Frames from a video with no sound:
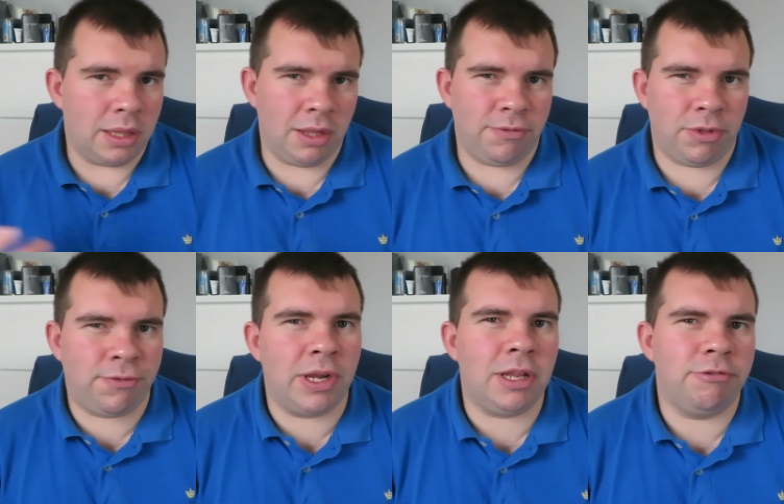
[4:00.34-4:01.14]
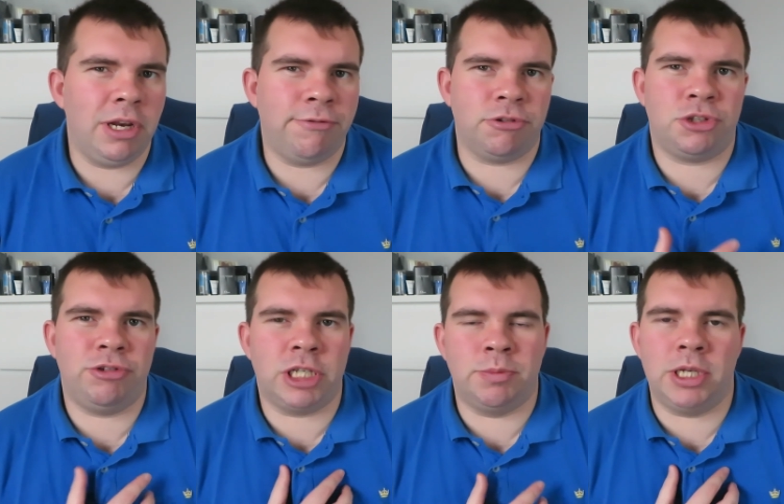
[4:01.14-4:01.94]
The thing that really
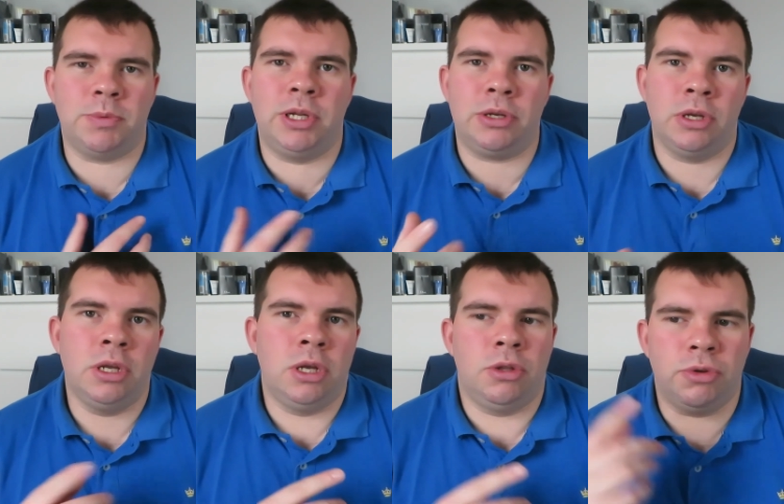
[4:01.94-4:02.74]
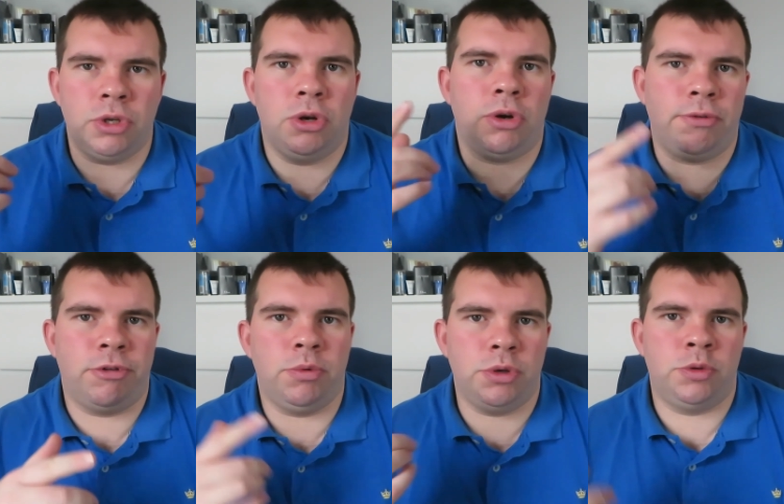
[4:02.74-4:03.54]
frustrates me is when you're looking
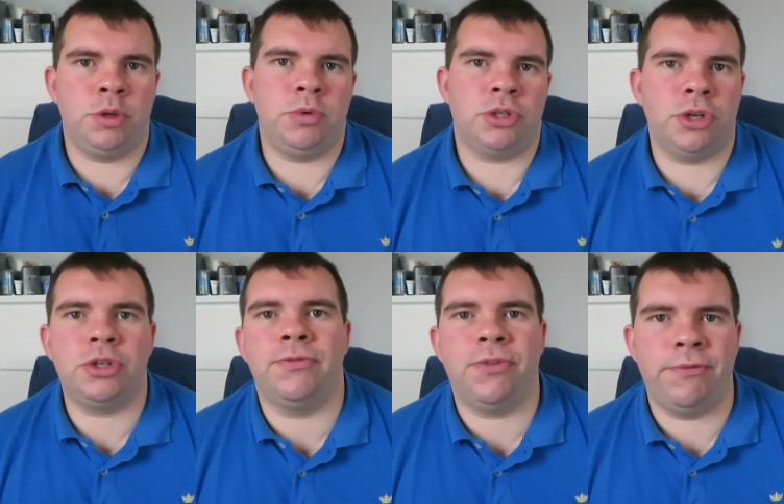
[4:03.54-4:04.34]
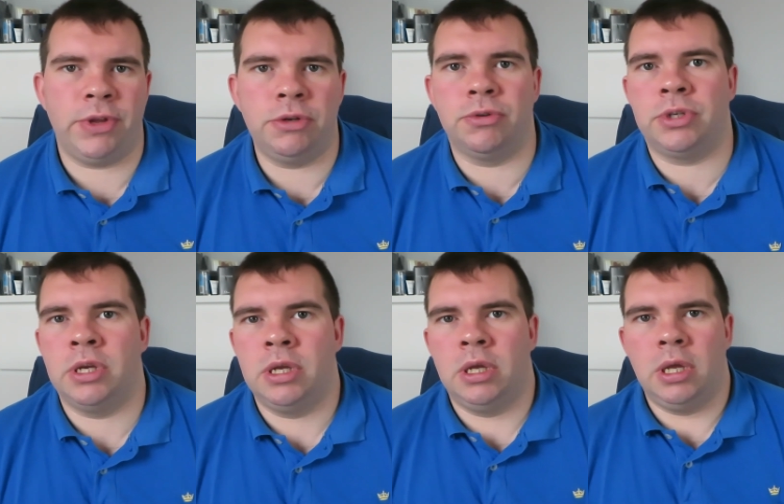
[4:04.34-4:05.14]
through YouTube, you're searching for videos
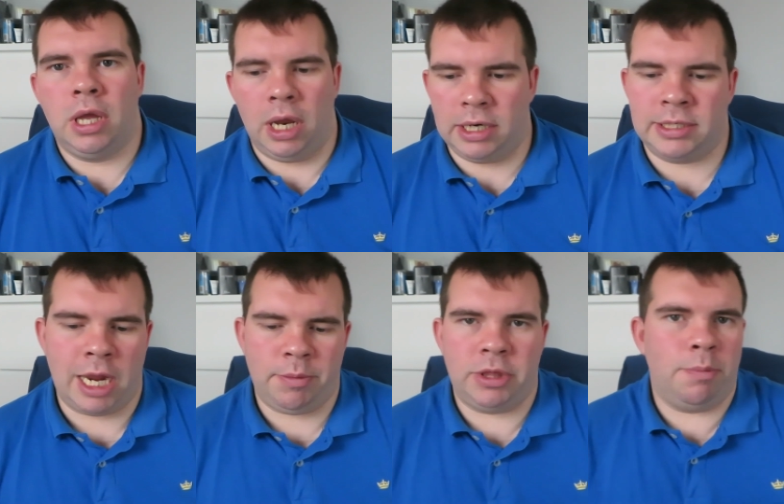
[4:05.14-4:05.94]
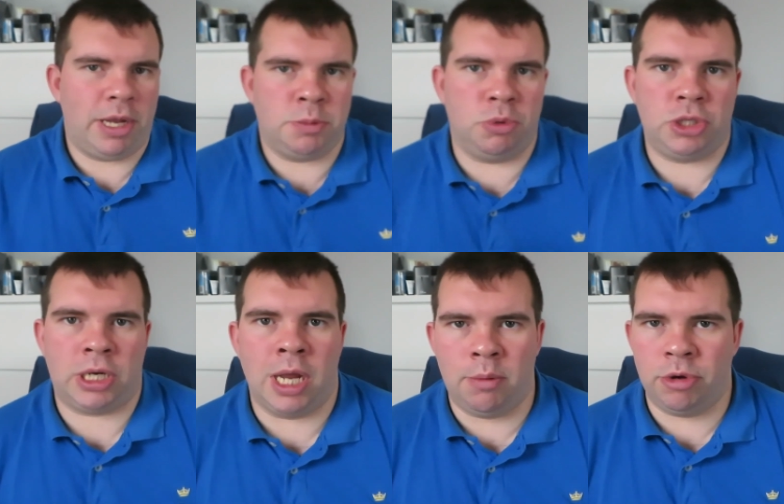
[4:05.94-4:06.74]
and you're typing the best
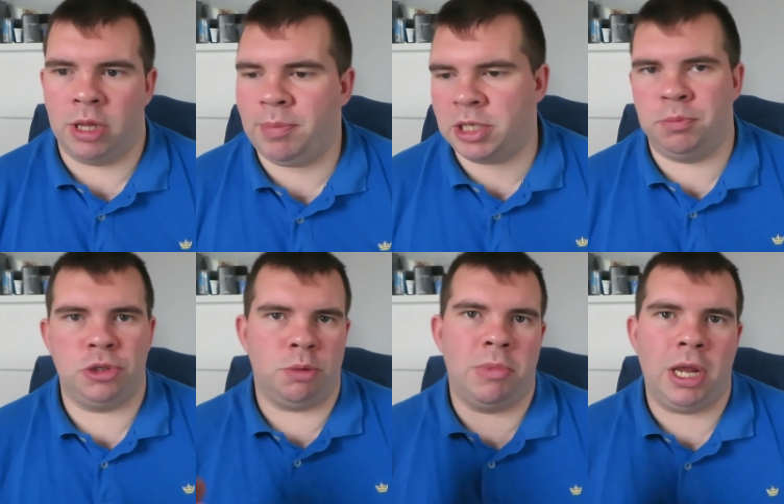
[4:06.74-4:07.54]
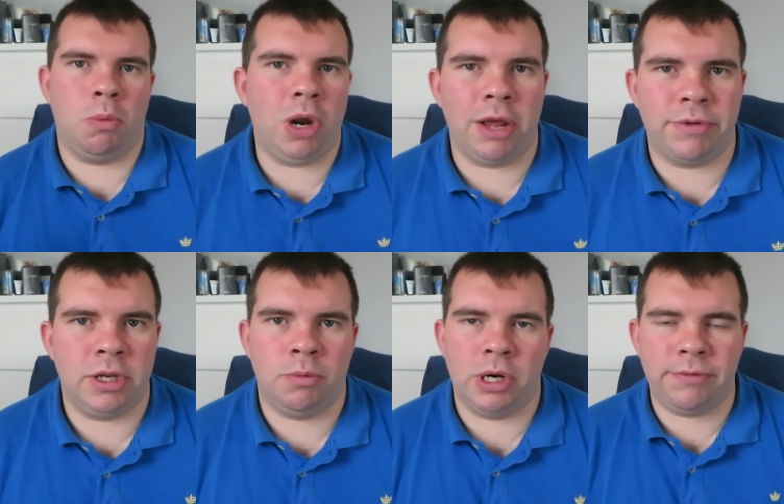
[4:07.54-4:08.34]
budget camera, the best budget mic,
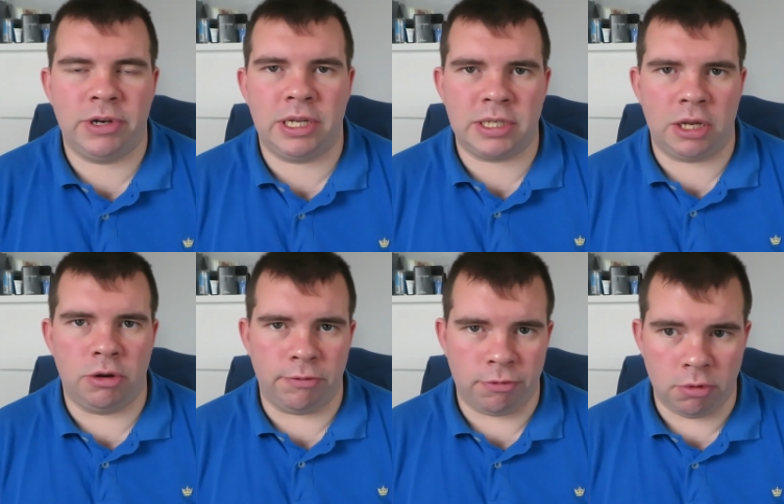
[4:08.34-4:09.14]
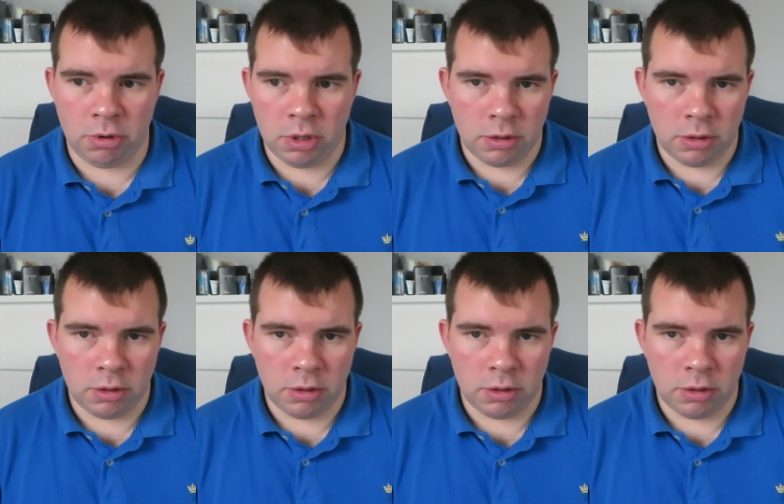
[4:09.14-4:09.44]
whatever it is that you're looking for.